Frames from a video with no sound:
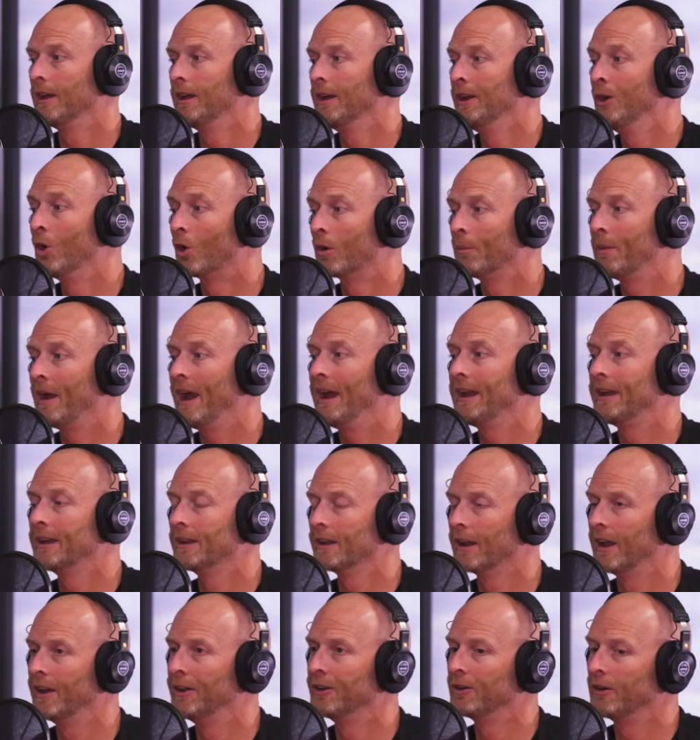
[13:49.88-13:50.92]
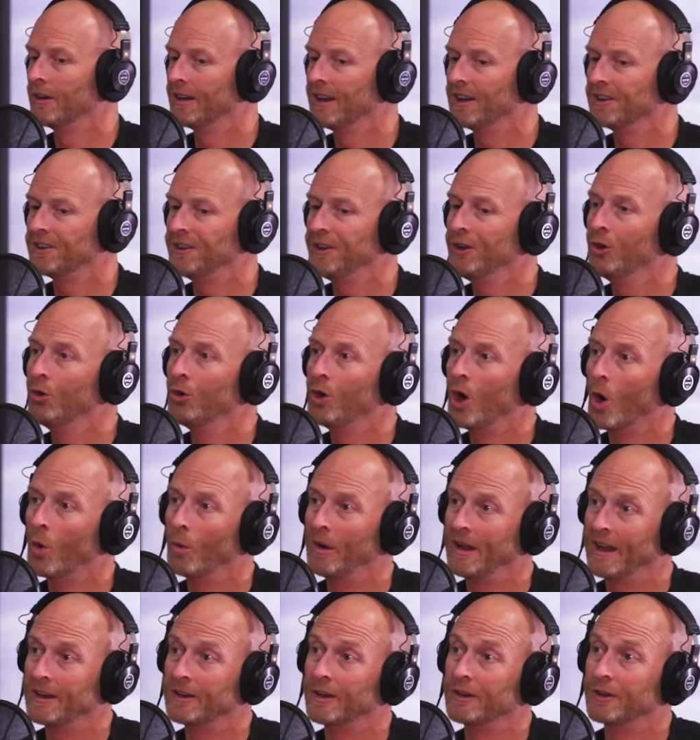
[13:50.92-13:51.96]
your bank and lender against you
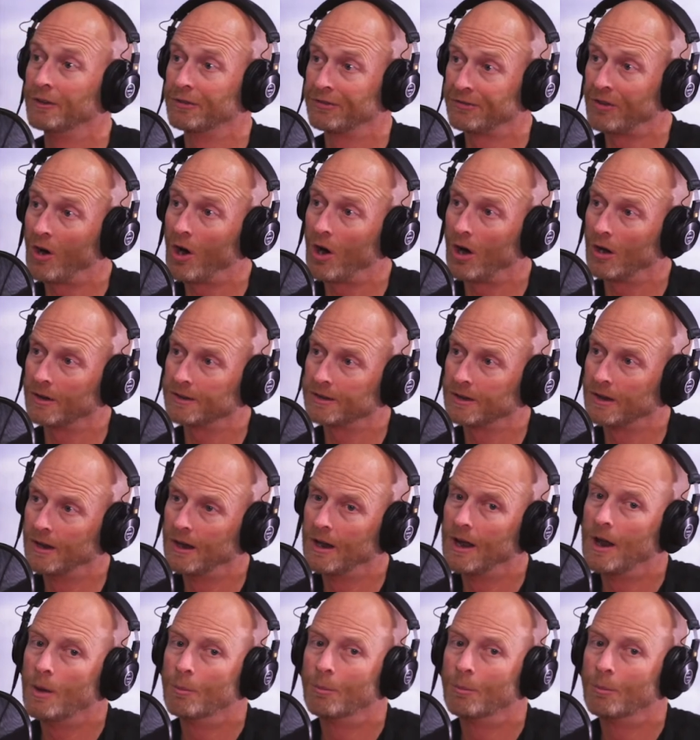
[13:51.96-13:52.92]
going into default. Mm-hmm.